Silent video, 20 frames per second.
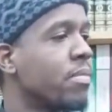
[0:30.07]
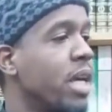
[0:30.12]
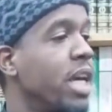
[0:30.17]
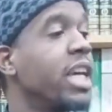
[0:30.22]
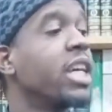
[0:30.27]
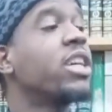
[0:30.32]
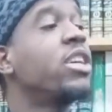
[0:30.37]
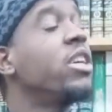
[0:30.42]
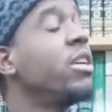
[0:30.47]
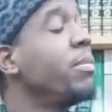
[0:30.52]

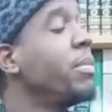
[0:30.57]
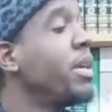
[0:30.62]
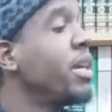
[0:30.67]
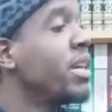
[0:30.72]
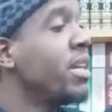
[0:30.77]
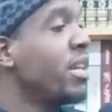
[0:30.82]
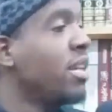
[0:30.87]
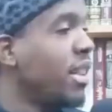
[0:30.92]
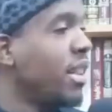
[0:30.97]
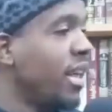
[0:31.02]
it could be a
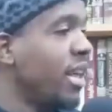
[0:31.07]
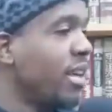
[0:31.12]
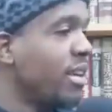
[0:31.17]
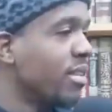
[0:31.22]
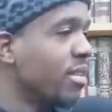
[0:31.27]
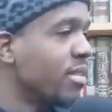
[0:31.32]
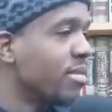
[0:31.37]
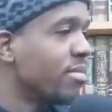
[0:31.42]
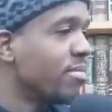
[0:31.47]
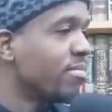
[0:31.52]
good thing,
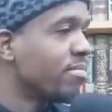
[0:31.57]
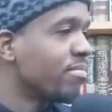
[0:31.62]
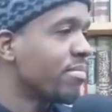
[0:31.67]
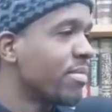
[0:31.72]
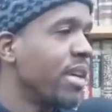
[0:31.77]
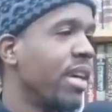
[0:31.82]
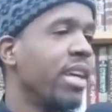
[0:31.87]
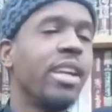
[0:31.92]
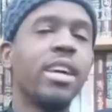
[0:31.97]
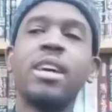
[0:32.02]

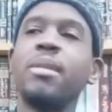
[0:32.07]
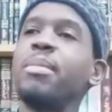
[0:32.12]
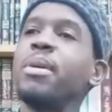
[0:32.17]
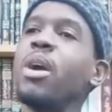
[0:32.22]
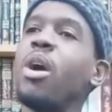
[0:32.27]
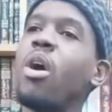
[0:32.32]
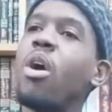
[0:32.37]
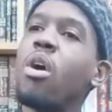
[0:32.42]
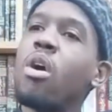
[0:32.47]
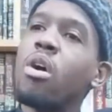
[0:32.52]
and it could be
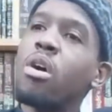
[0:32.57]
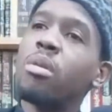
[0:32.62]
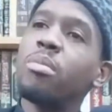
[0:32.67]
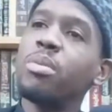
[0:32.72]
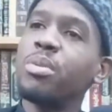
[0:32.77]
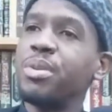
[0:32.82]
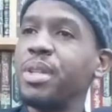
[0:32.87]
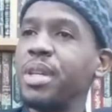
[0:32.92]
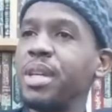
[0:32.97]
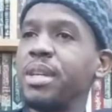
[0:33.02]
a
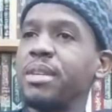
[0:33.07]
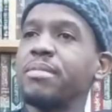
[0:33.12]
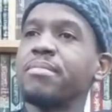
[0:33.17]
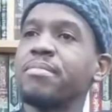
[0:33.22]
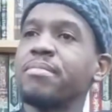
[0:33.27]
horrible thing.